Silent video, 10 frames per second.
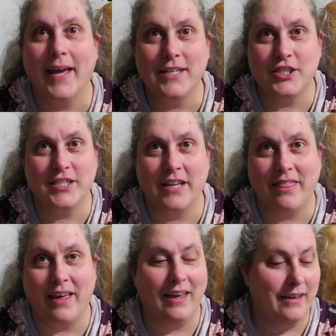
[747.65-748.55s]
it's just a
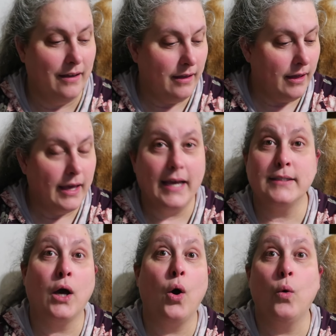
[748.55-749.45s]
thing.
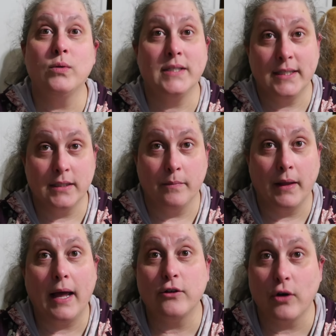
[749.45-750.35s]
It's a whole system
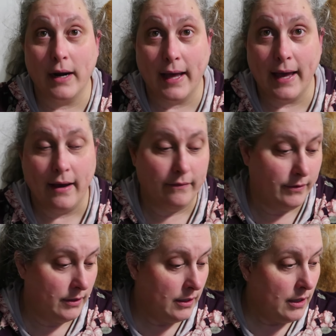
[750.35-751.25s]
that I try to have.
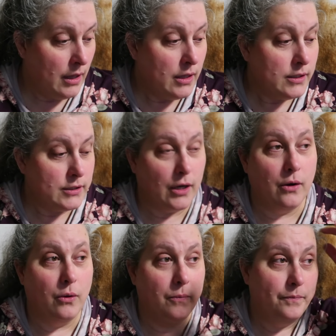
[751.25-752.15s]

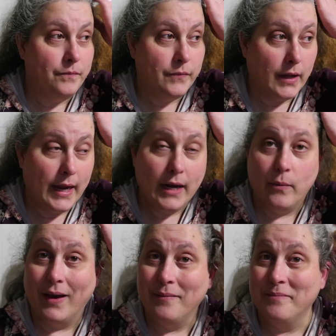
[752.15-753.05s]
So
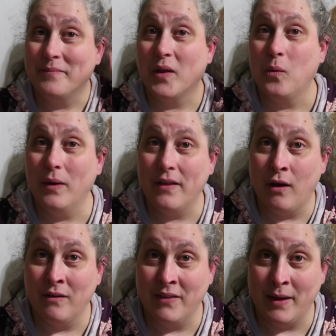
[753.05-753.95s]
anyway, with
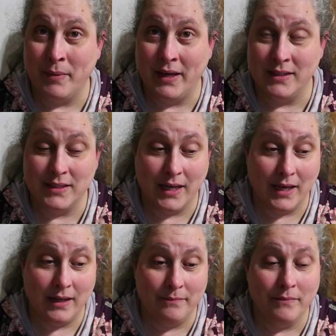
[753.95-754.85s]
all of that being
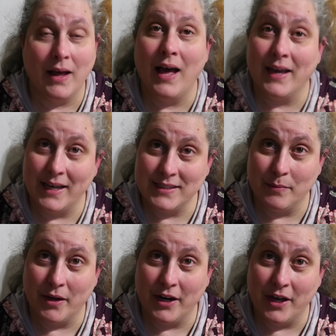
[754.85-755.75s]
said, I guess
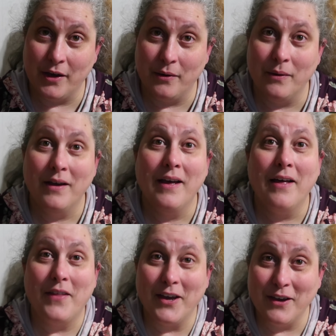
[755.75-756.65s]
I'm going to go.
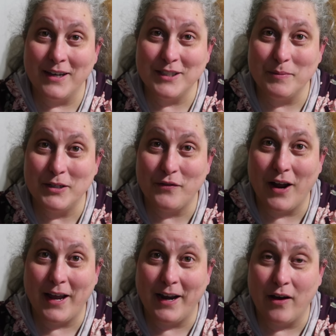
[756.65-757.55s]
Thank you guys so much for
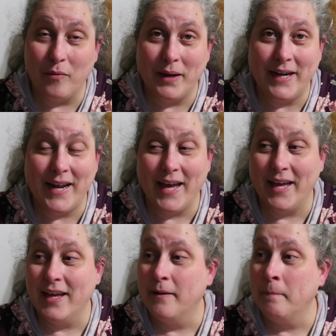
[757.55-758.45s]
hanging out with me today